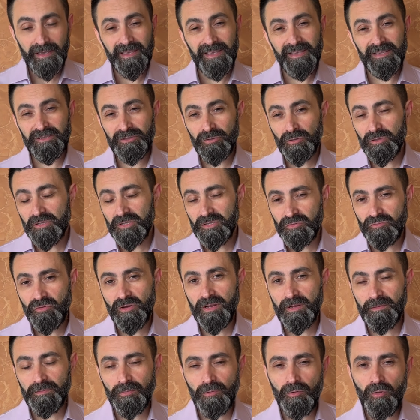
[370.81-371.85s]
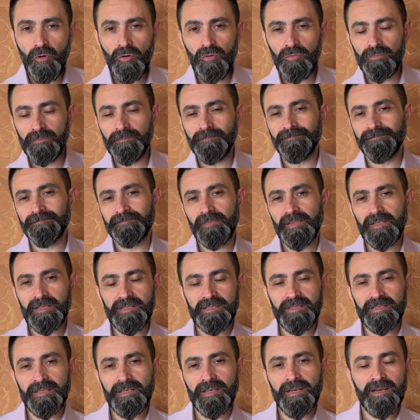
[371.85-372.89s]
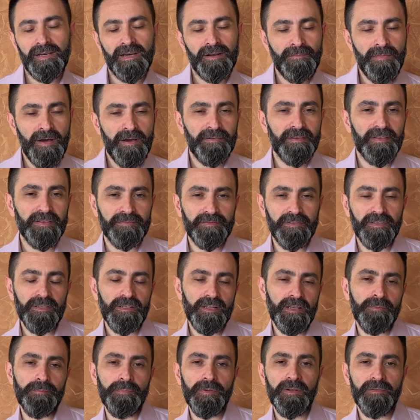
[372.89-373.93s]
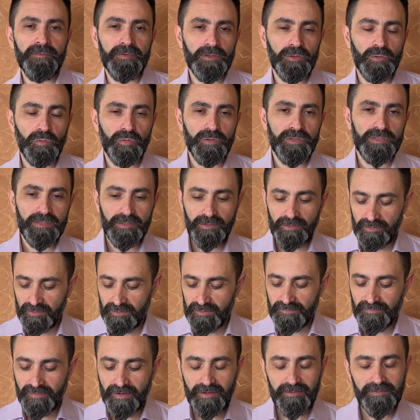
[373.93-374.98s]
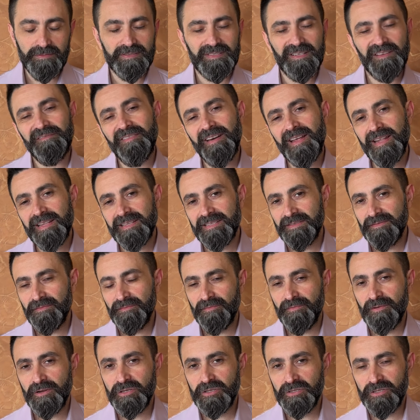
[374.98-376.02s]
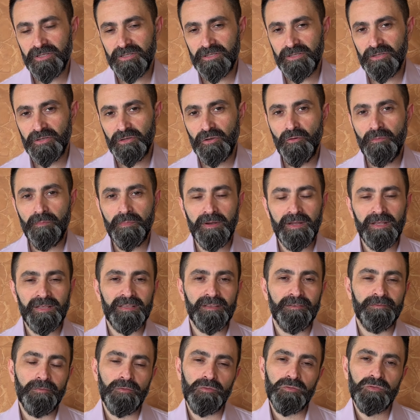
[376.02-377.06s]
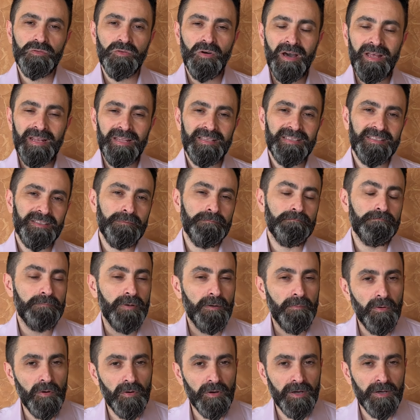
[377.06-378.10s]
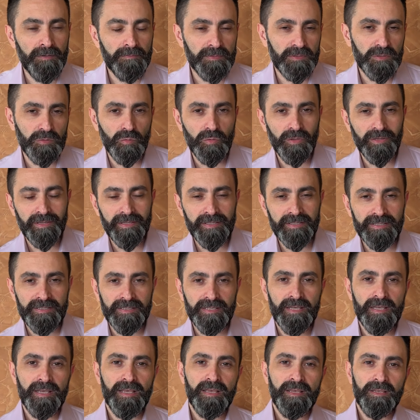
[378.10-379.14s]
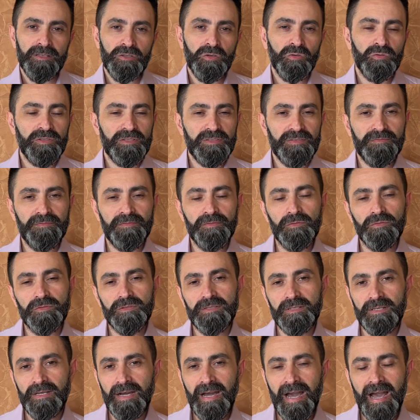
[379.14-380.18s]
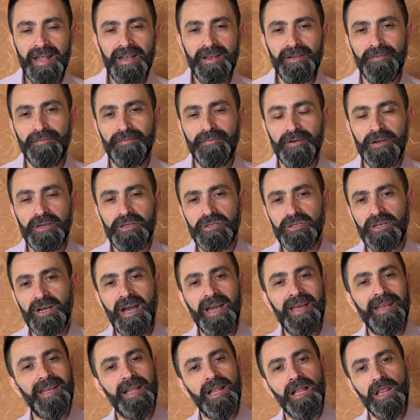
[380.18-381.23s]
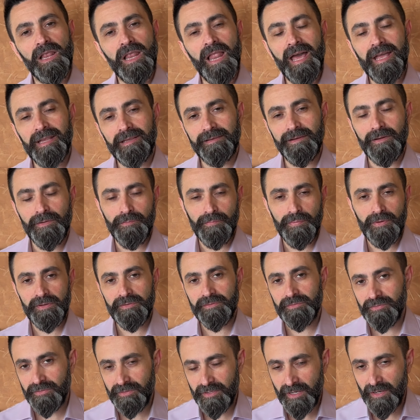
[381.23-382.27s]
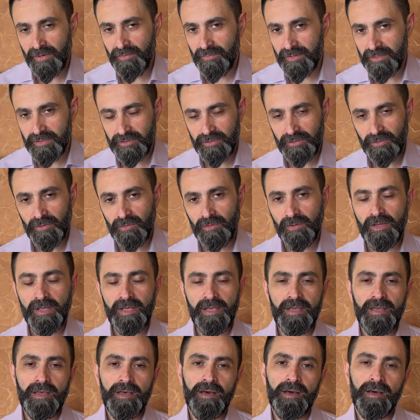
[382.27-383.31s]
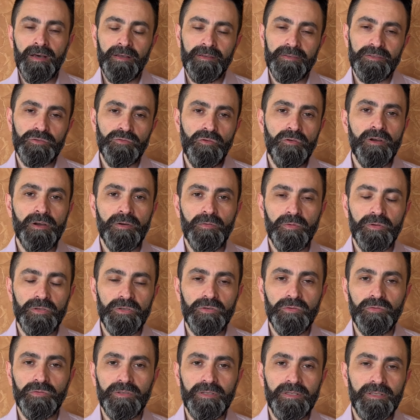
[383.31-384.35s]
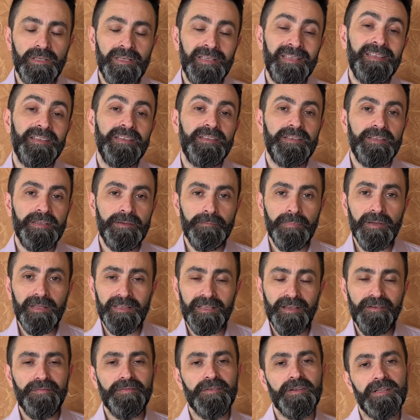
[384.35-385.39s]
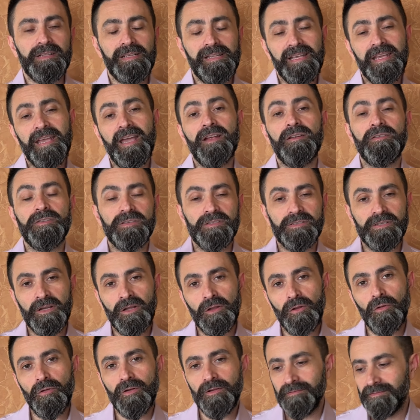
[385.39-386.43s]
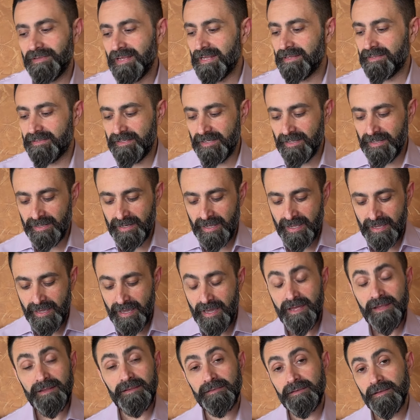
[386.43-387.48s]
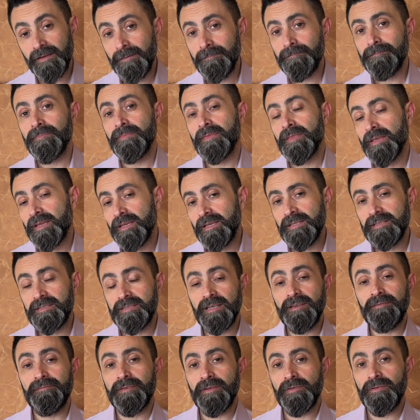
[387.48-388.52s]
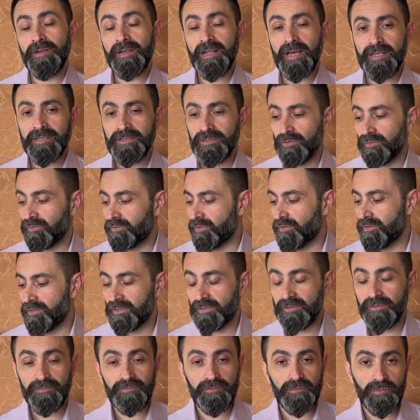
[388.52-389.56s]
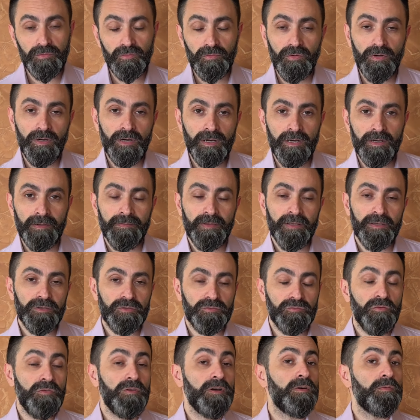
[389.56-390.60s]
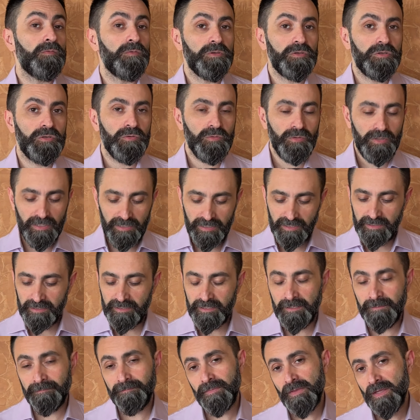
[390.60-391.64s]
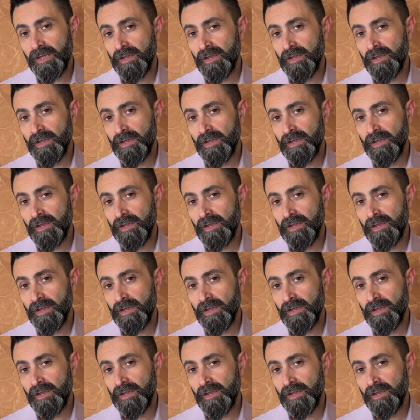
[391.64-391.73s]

It's not a straight up clone, this uh, have done a bit of a twist on this fragrance, they've added some freshness in the opening, they've also added some bubblegummy sweetness, so this feels uh, kind of fresh, kind of light compared to the original uh, Stronger With You, the EDT, but definitely carries a lot of that DNA and uh, it's a very nice alternative to uh, Stronger With You EDT.